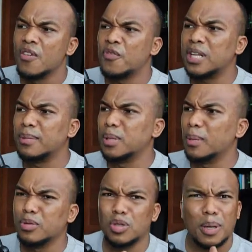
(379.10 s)
for them
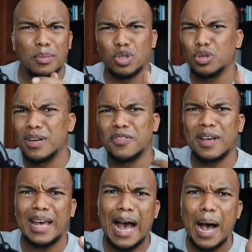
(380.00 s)
to be able to create
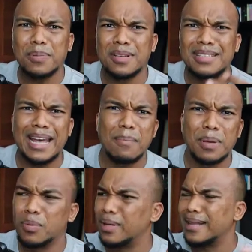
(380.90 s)
fake apps, scam
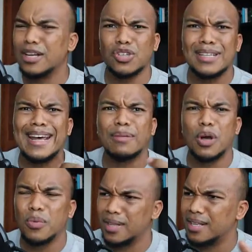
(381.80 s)
people, and then just get
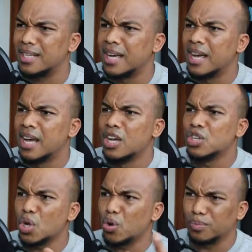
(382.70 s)
away with it.
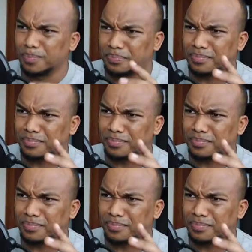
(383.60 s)
So